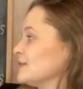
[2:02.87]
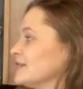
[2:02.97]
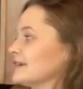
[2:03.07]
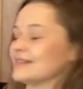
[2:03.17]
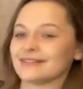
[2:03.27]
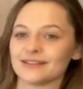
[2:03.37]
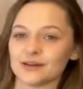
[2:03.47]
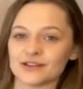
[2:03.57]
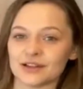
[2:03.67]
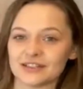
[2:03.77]
so
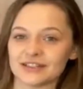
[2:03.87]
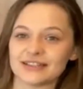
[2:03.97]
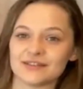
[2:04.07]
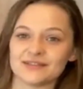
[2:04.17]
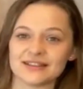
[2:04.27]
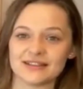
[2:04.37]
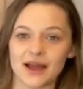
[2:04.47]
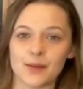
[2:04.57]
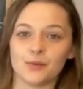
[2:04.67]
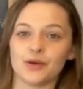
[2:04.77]
those alternatives
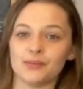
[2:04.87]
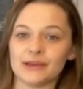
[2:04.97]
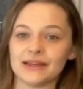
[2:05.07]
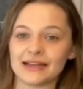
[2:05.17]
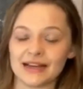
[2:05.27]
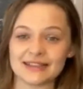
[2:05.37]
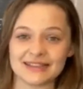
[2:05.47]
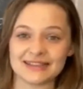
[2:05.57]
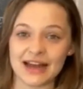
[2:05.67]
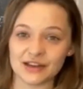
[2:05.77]
would be classed
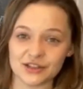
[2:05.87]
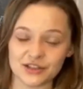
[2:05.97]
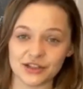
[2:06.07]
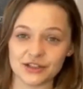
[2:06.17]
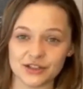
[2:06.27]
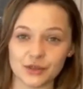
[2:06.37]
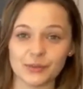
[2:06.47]
as added sugar too,